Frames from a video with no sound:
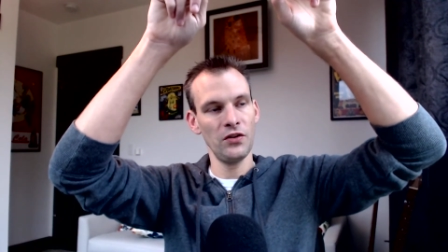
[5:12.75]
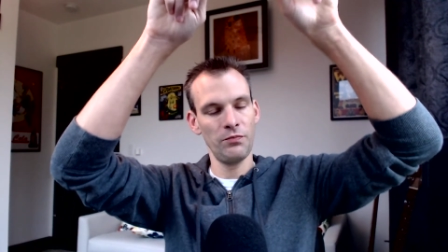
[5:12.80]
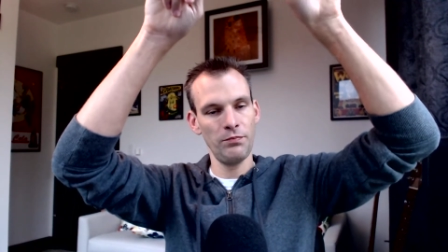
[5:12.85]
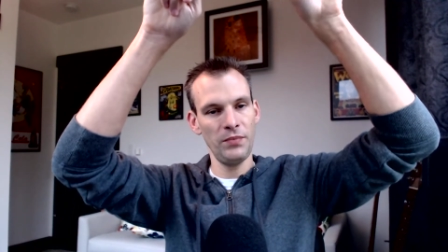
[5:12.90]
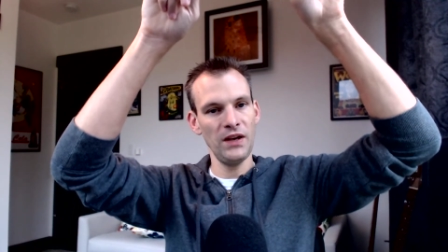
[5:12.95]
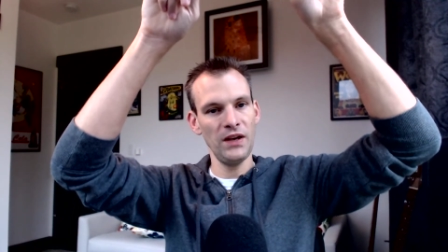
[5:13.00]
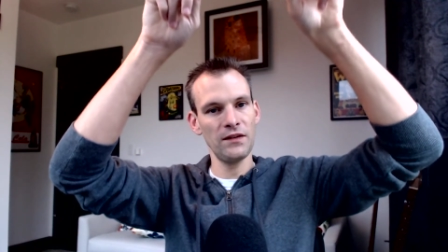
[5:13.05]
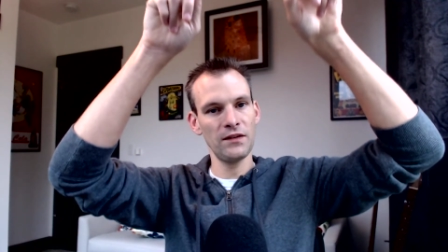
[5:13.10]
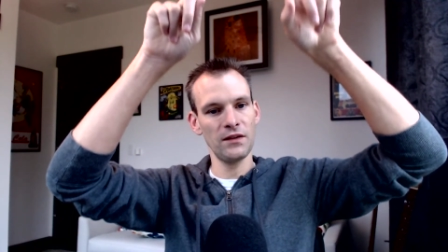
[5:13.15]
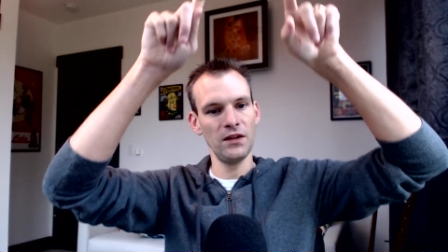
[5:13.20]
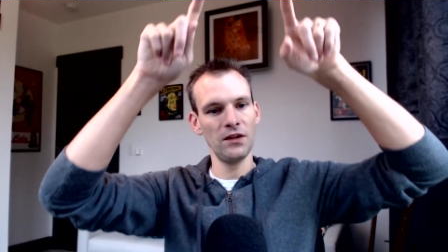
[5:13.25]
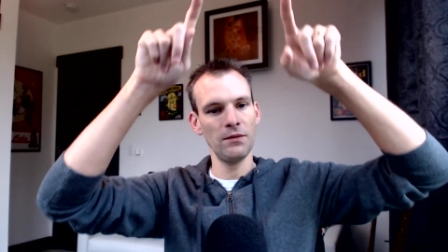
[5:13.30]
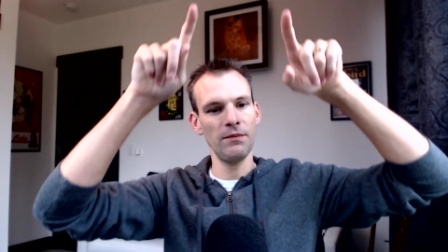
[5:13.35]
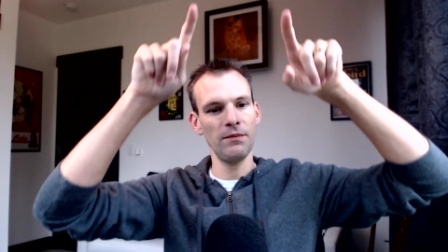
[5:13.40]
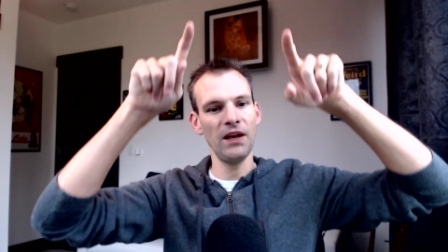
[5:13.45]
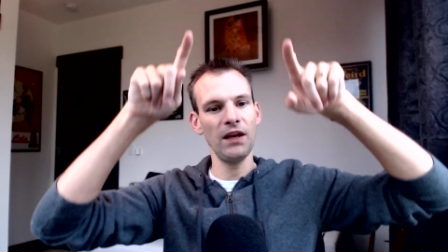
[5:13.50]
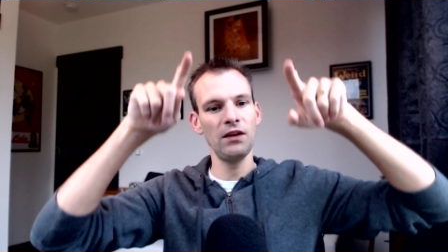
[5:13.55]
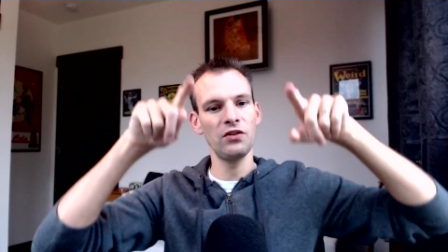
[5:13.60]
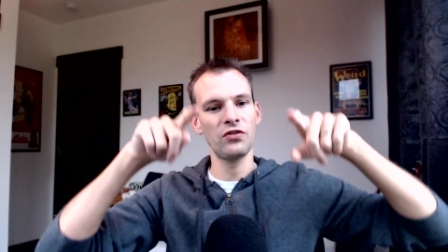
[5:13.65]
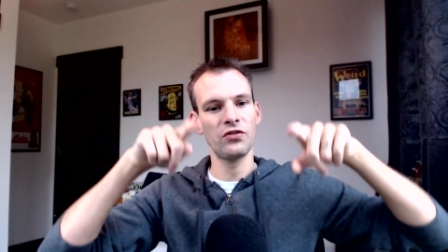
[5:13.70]
basically the
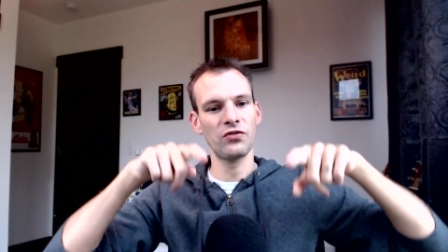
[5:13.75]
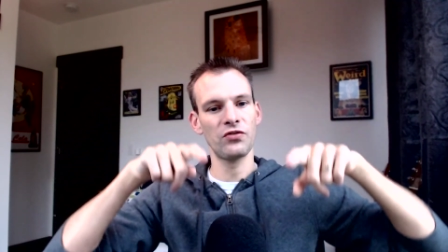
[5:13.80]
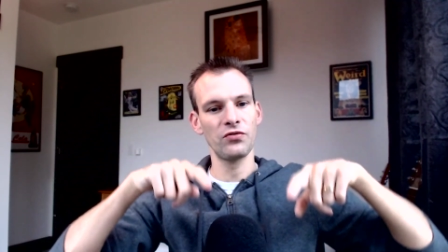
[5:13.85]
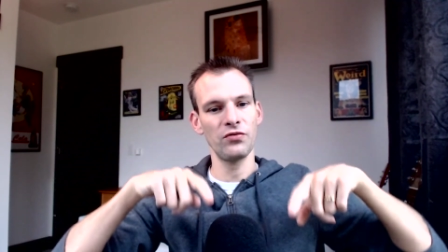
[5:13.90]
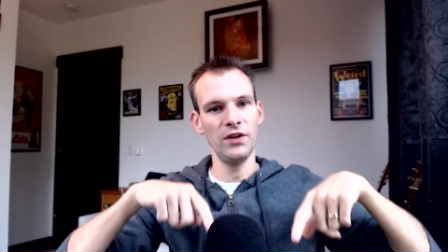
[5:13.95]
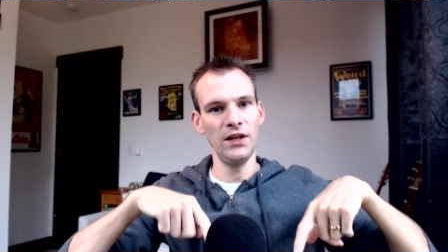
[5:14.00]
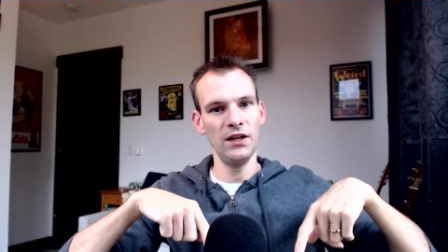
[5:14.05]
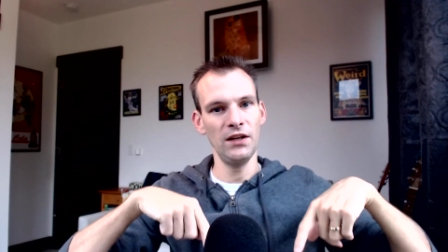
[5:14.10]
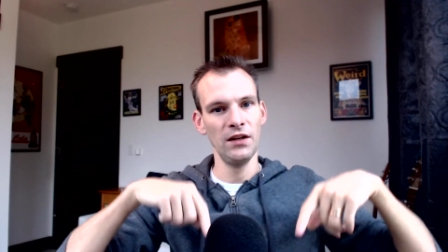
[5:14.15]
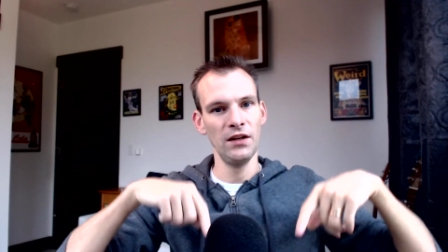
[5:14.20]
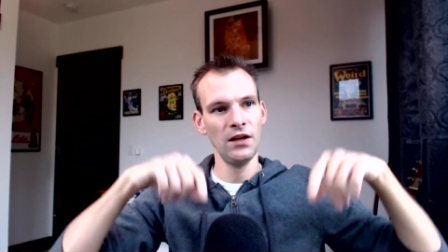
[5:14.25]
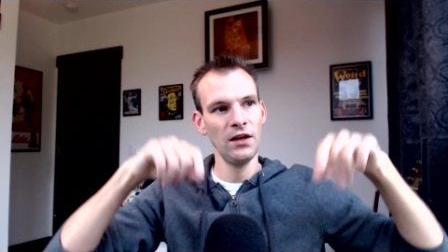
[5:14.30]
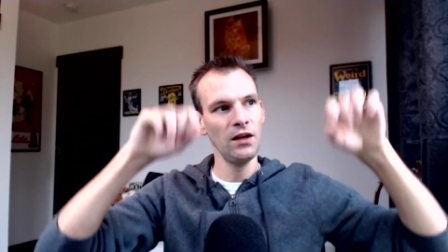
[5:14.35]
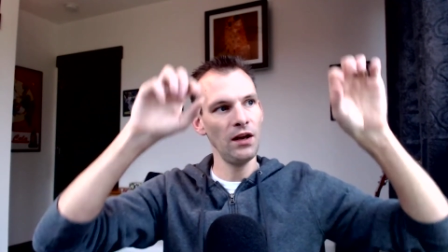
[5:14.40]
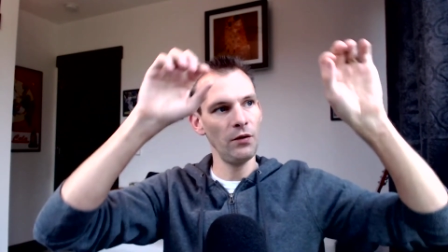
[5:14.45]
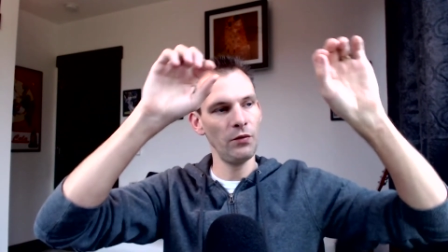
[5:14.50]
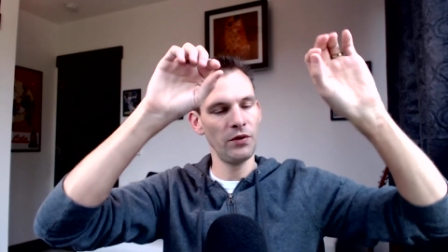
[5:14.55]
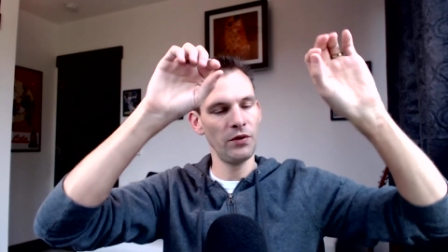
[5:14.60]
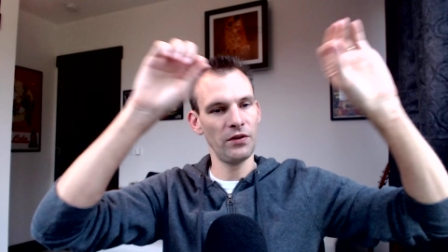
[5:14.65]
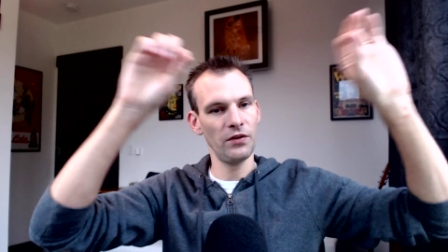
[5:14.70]
main street
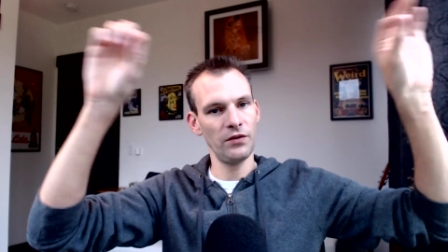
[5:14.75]
with a,